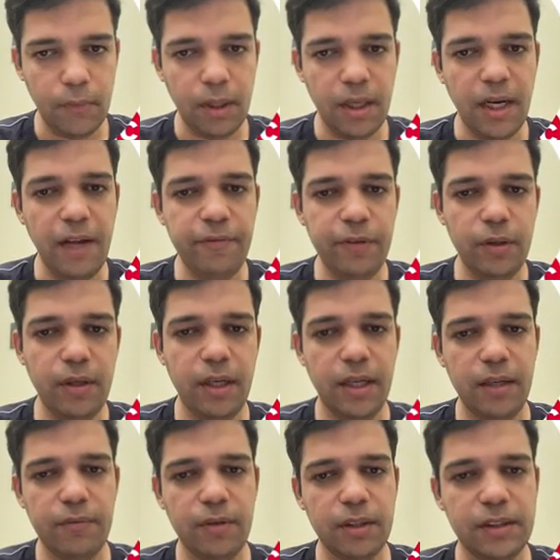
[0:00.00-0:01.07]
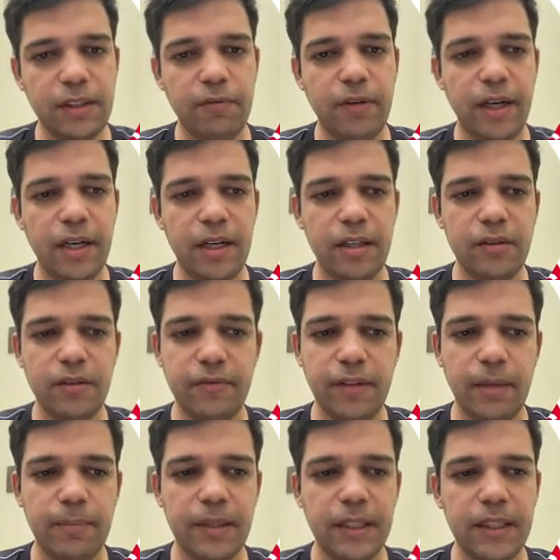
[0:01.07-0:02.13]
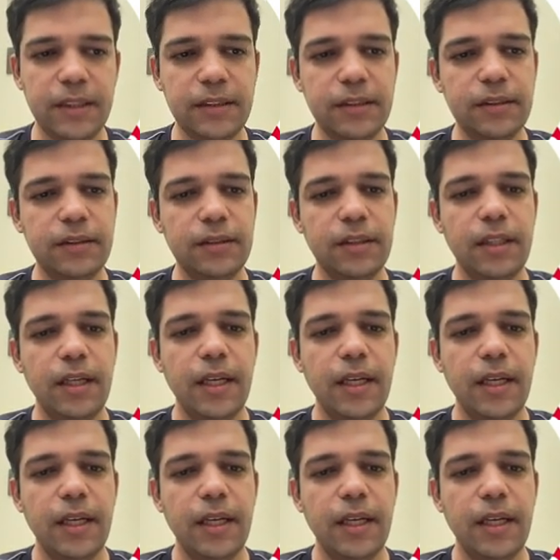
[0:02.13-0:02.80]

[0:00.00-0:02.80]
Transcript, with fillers: Graph neural networks have wide range of applications